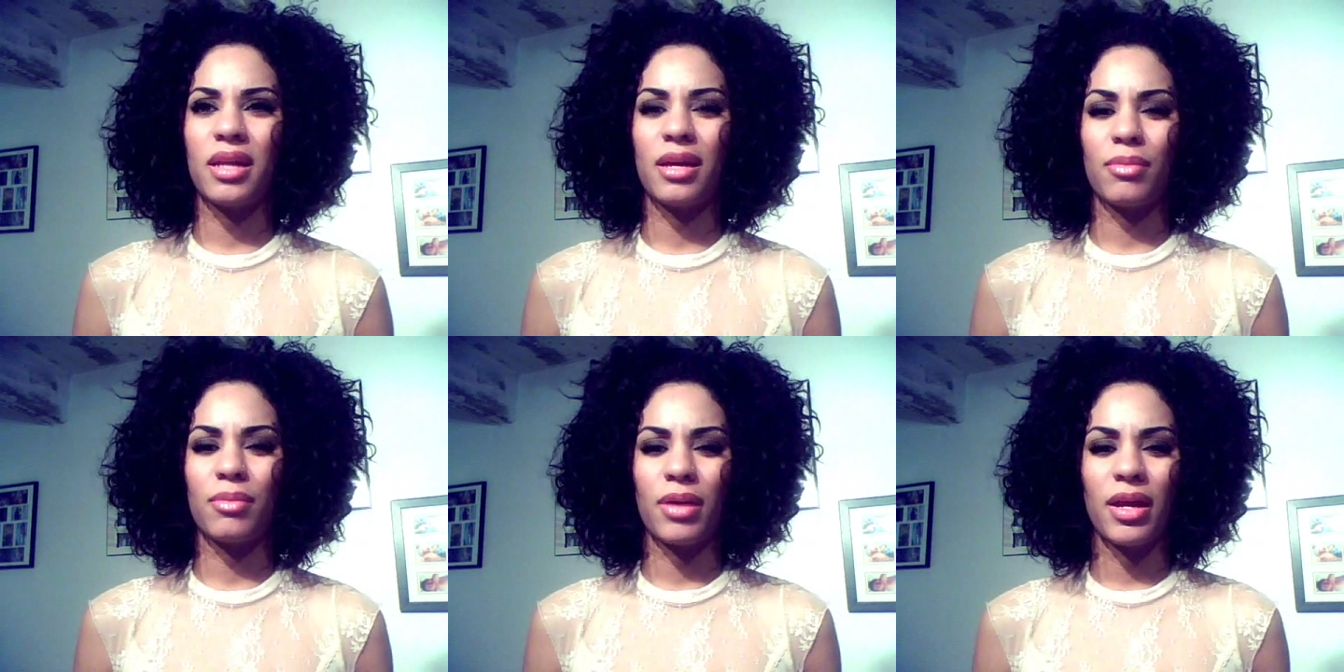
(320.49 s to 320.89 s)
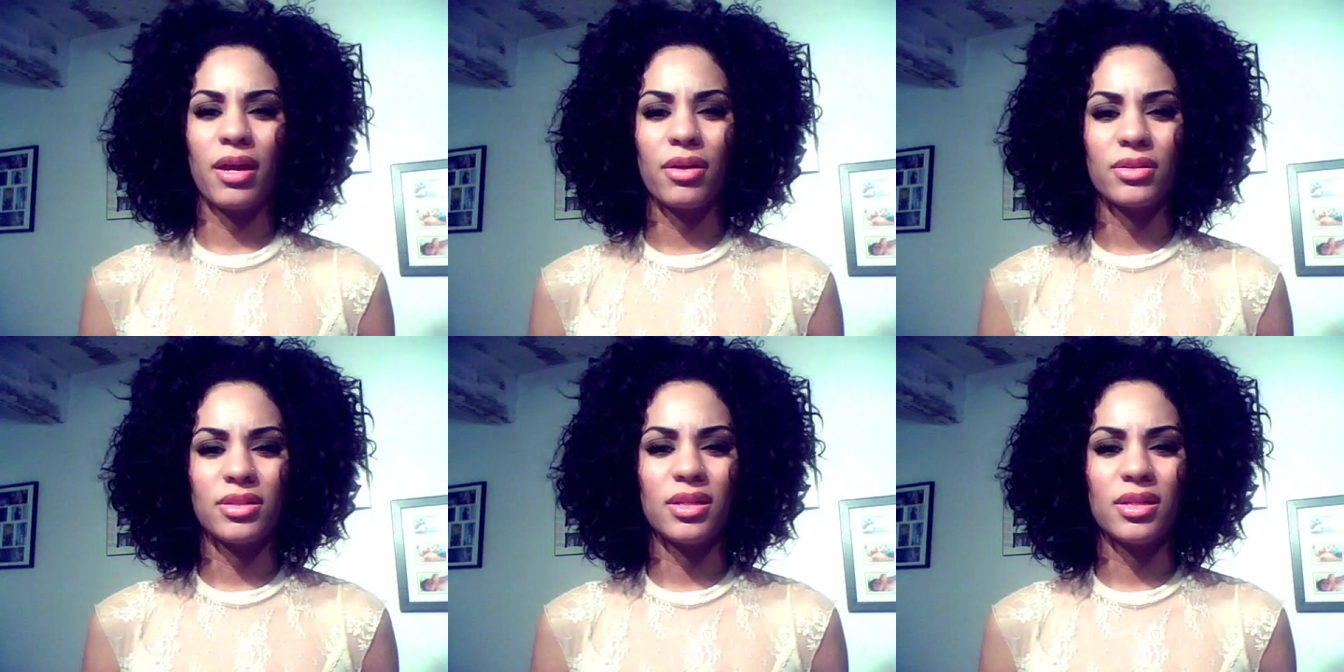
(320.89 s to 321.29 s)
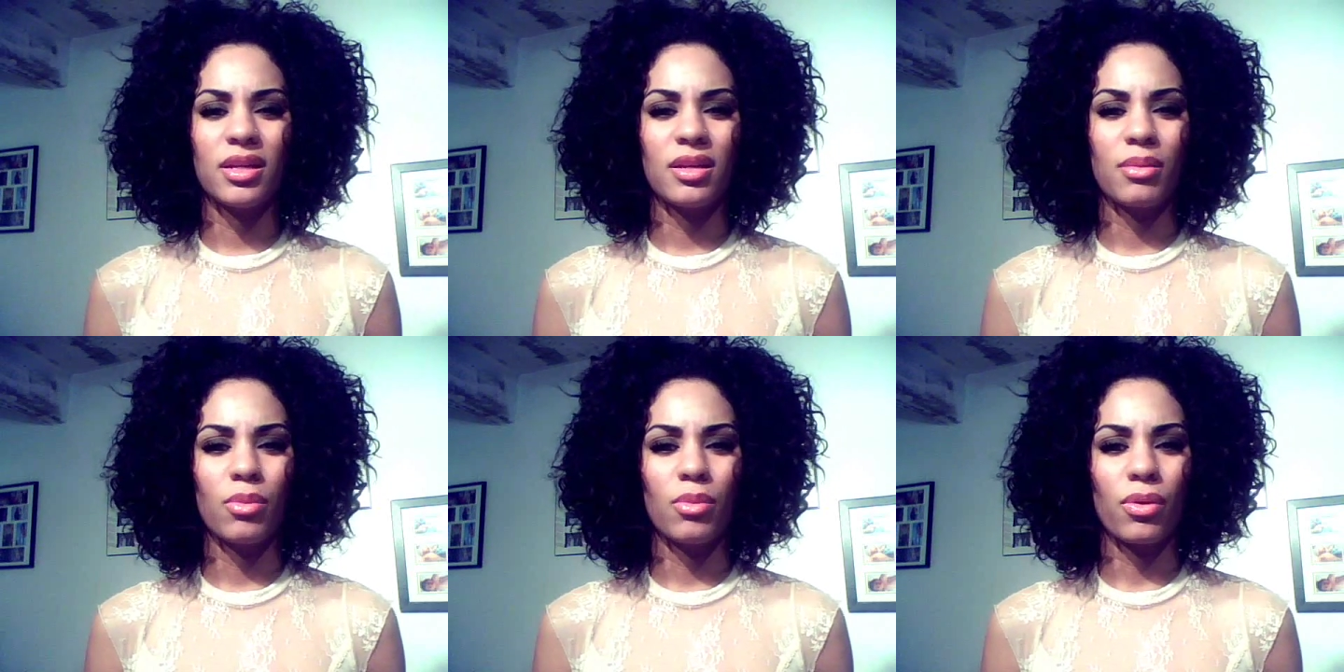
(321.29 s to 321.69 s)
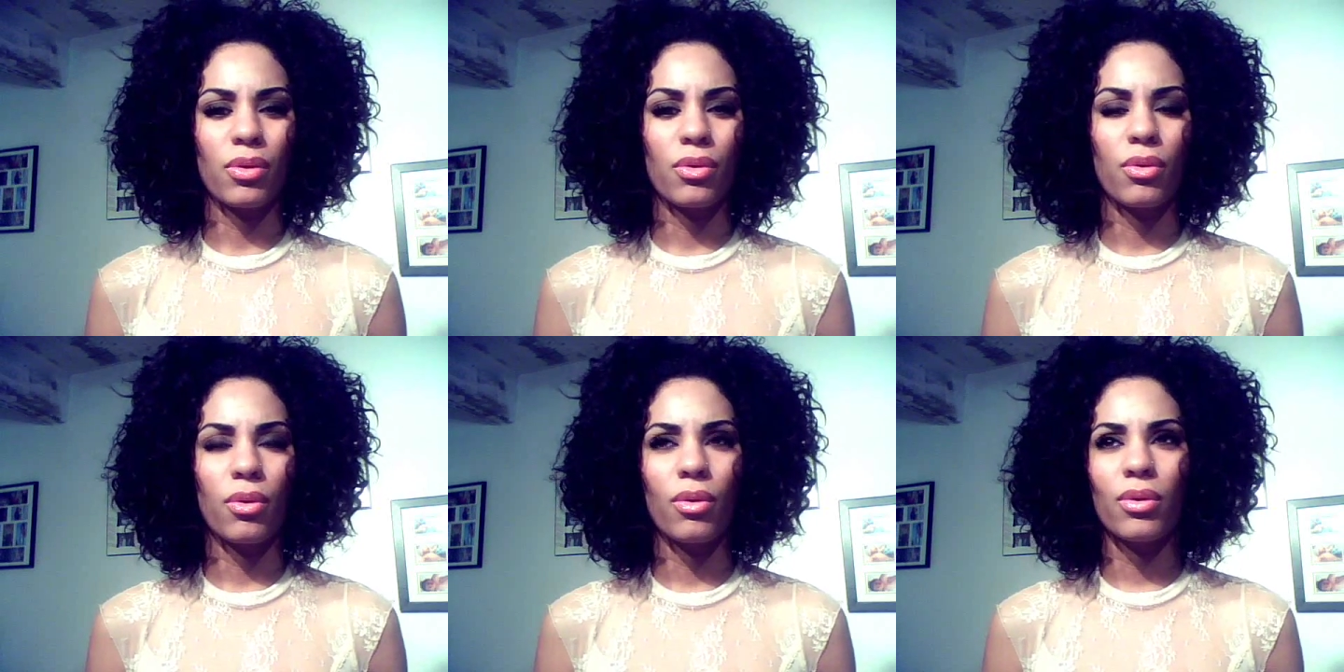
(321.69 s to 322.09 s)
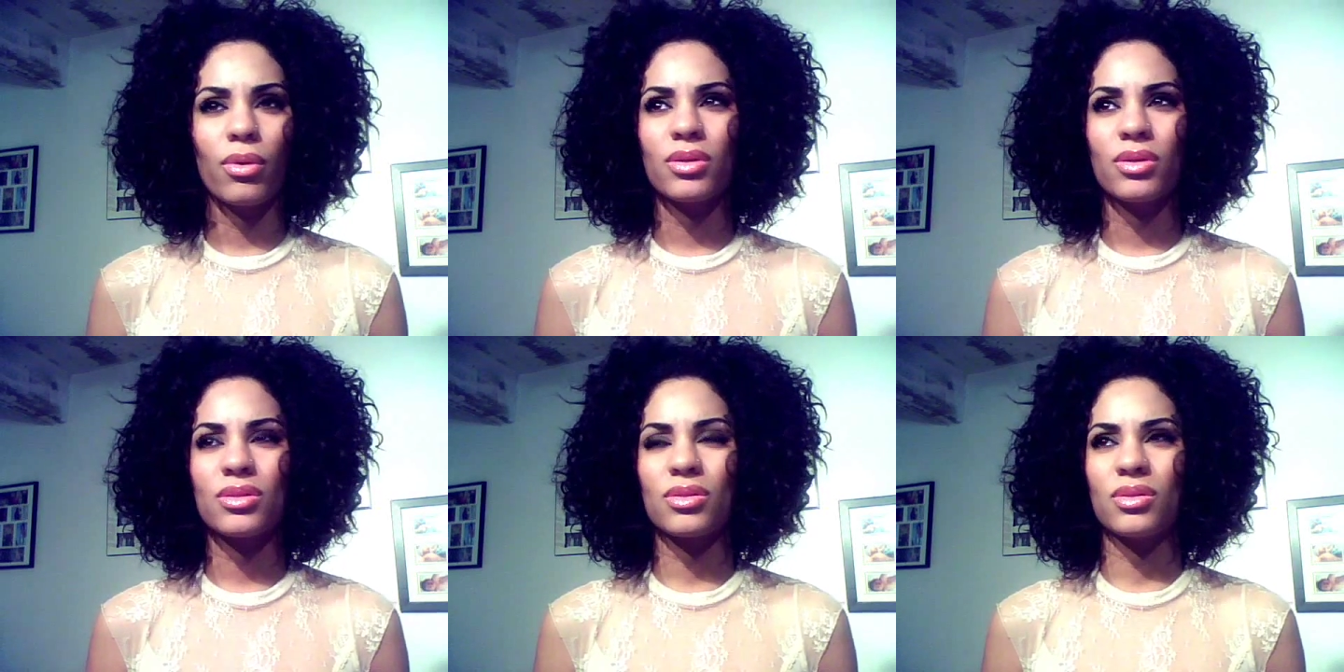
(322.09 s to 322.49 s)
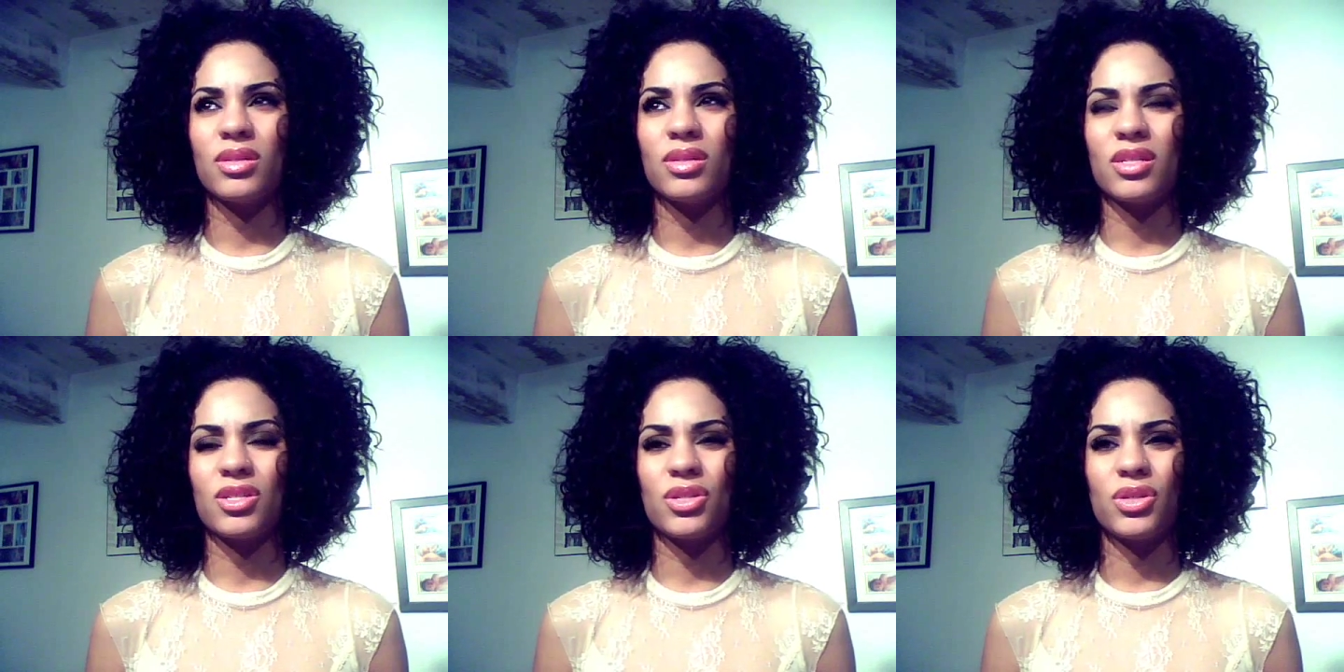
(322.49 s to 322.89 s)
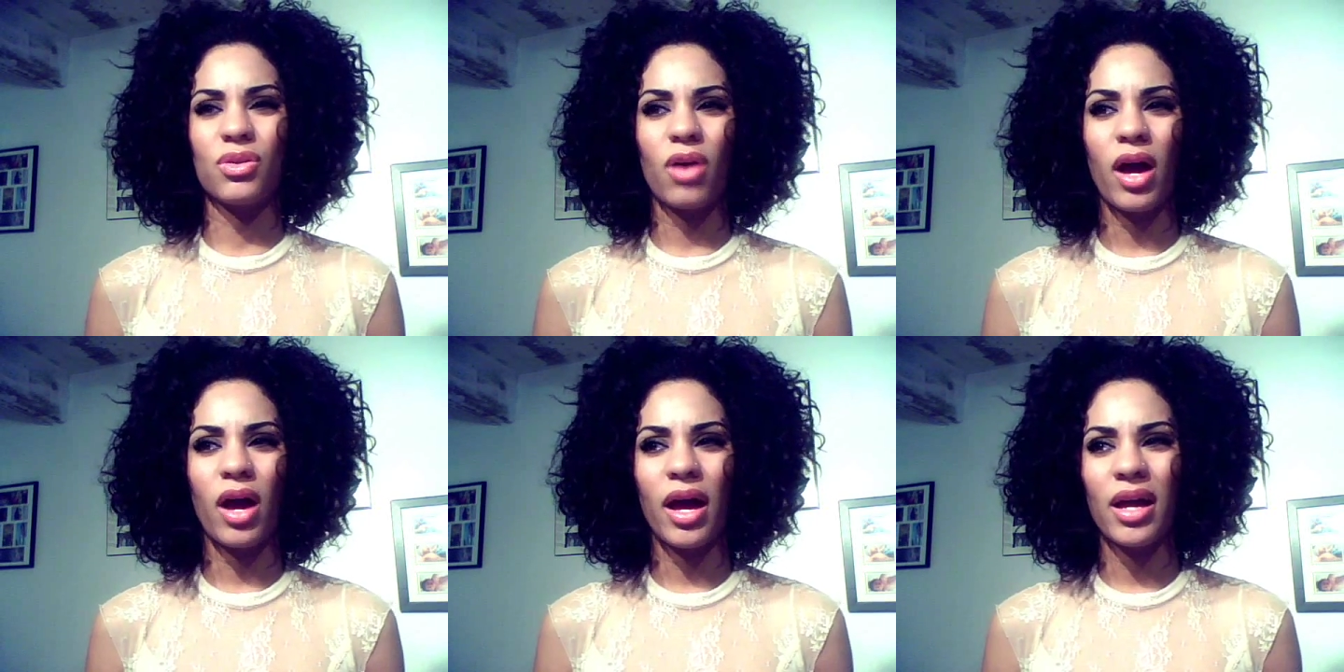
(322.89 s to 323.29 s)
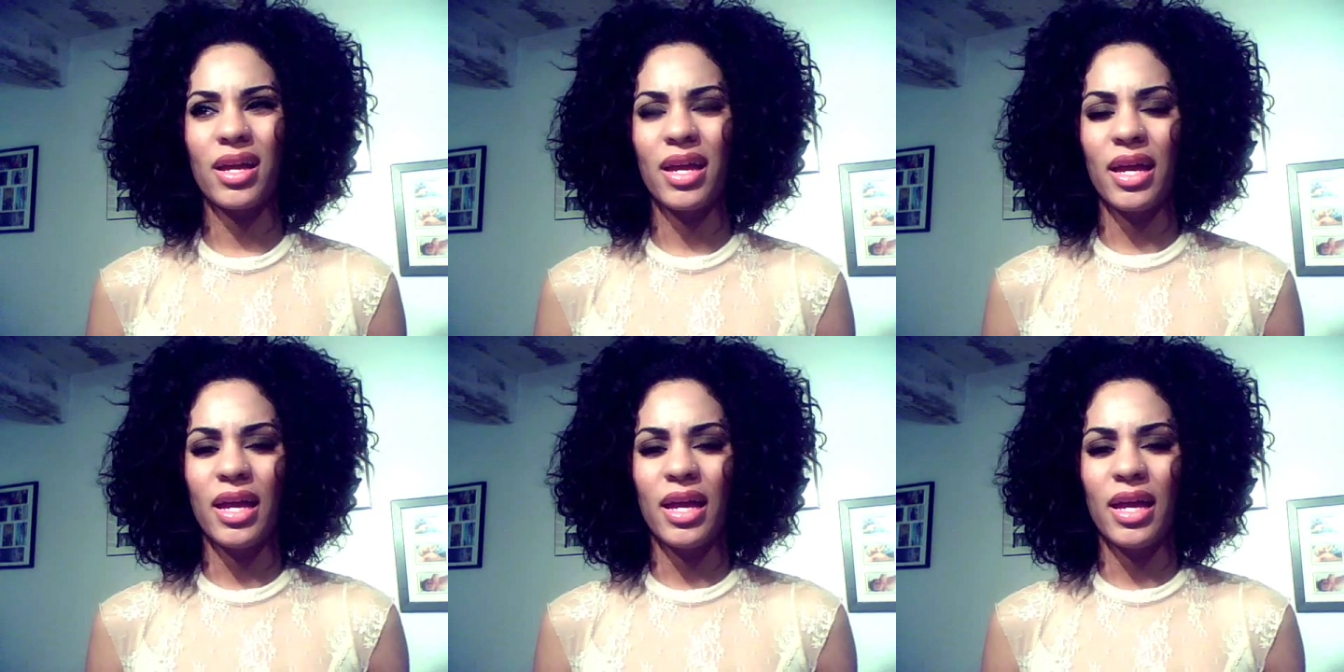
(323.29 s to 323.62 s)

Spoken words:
Like my hair is getting more coarse and it's dry.